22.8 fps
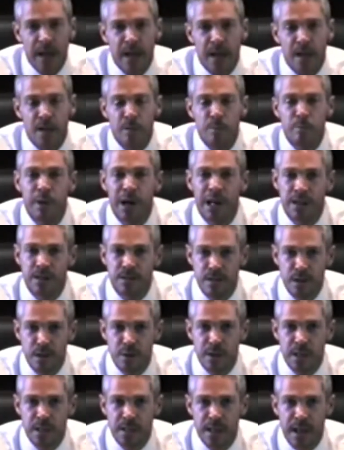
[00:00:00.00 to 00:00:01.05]
and by
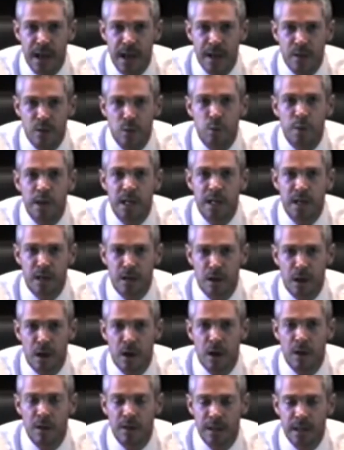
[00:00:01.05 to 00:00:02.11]
doing that, we can
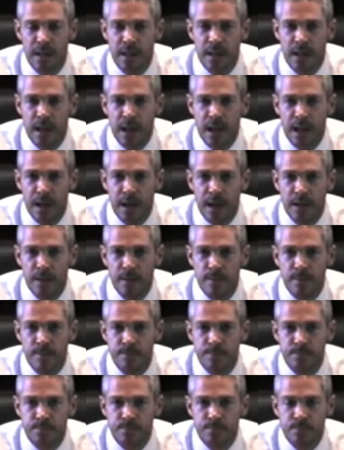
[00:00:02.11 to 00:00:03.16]
all lend a hand
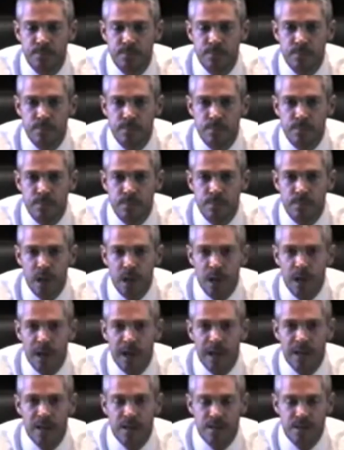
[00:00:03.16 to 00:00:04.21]

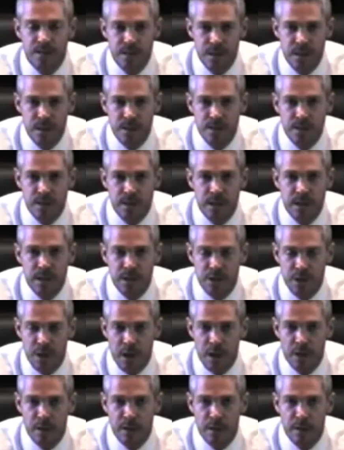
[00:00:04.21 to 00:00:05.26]
and assist each
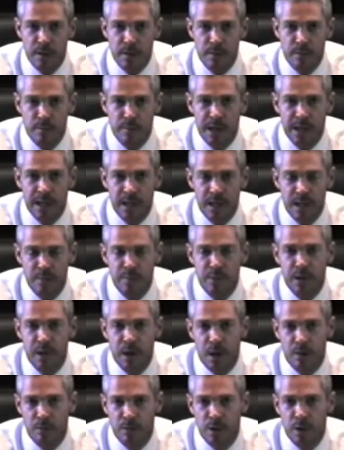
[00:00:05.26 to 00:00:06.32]
other by
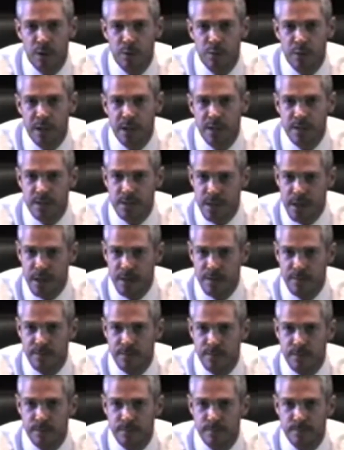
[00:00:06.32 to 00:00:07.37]
keeping our roadways safe.
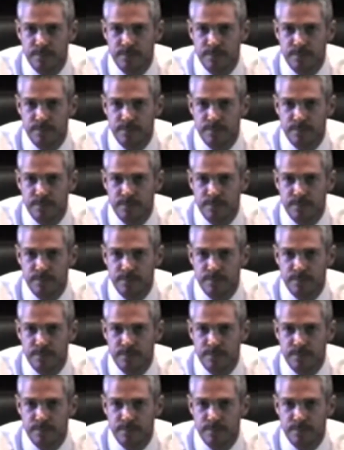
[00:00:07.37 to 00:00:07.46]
